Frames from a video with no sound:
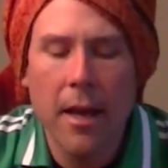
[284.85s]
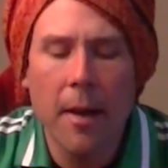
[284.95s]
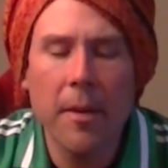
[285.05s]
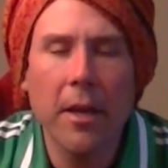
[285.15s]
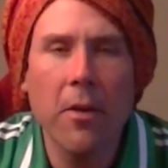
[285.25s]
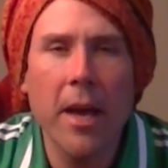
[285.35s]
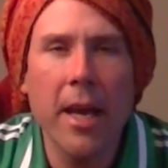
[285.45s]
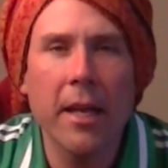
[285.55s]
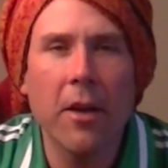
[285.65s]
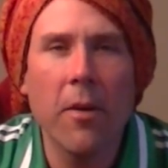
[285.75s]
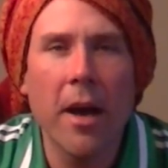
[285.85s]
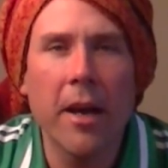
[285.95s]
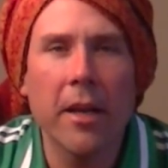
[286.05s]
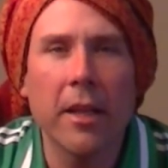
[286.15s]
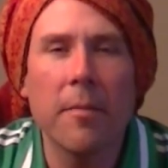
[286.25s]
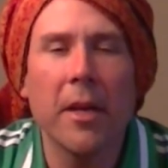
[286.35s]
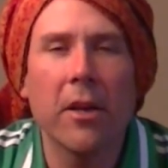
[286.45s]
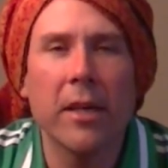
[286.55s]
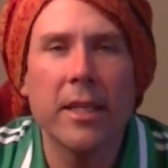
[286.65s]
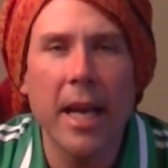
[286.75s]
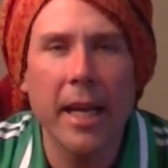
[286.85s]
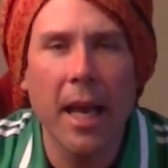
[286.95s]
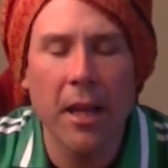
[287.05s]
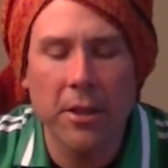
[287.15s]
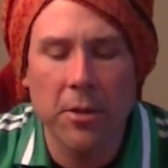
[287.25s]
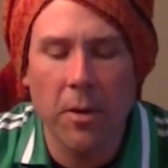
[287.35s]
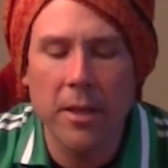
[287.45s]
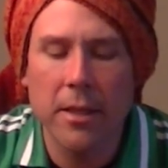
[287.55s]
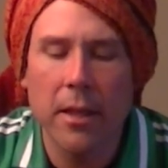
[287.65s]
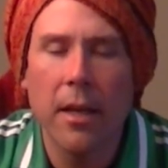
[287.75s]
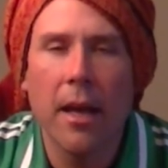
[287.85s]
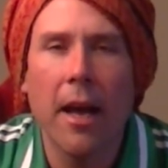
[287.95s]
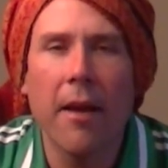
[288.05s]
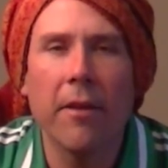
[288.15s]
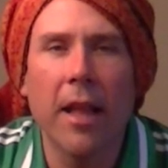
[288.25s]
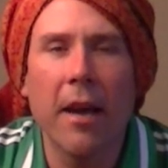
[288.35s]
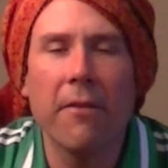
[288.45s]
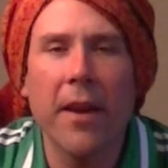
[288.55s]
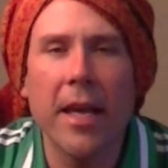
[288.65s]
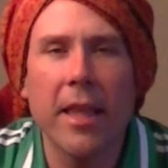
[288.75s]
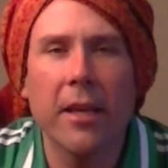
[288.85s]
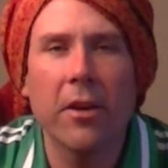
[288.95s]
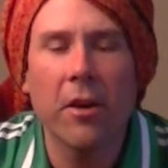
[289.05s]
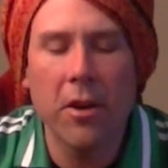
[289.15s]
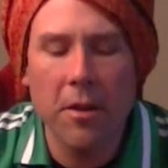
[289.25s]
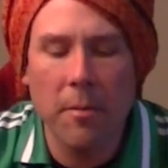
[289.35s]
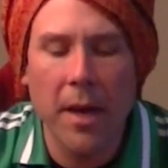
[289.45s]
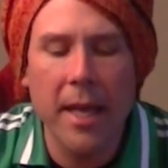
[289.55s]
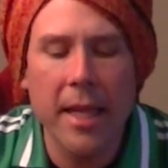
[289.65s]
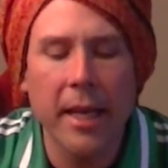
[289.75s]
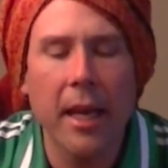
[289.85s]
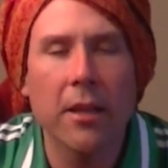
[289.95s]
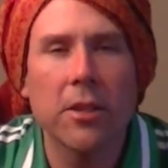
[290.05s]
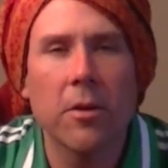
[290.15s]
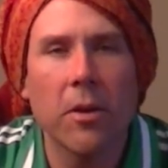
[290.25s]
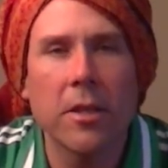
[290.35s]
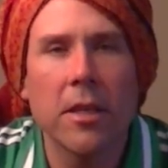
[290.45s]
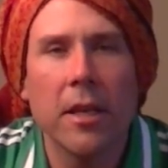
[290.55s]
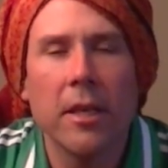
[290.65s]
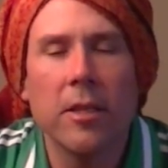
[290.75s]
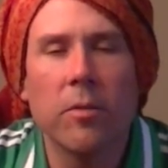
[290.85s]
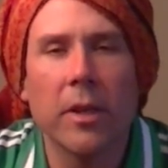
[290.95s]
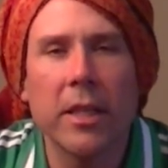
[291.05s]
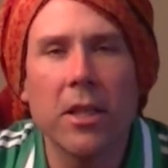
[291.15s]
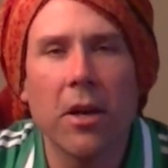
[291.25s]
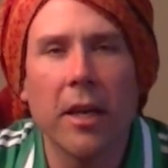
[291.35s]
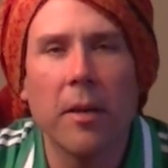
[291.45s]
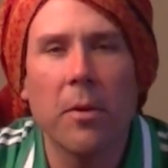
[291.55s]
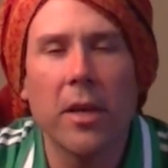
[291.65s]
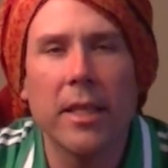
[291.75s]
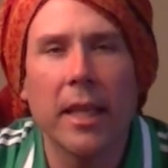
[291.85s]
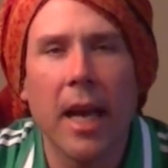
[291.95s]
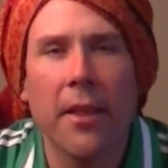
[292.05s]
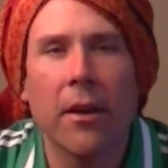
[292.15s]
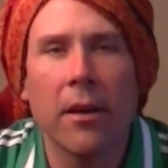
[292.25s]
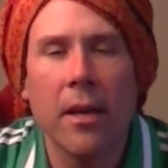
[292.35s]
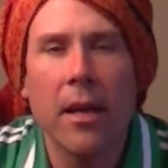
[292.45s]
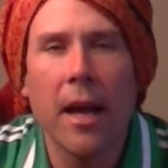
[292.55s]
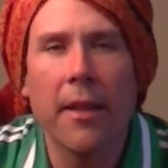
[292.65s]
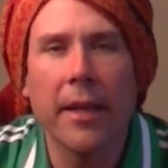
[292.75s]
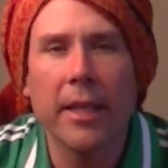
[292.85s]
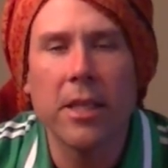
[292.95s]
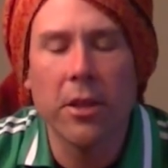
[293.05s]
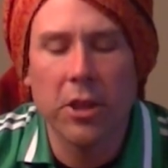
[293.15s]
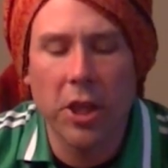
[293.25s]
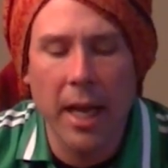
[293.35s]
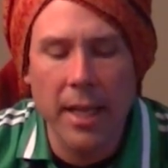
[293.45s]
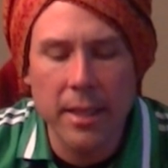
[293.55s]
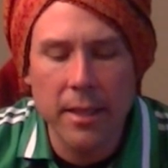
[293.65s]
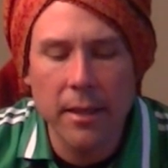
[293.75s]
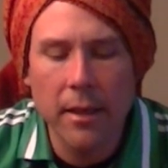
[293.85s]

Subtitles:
I'm going to go ahead and go out on a limb here and take HealthSource. I have a lot of faith in Good Earth, but I think HealthSource is really starting to put it together. I think it's their chance.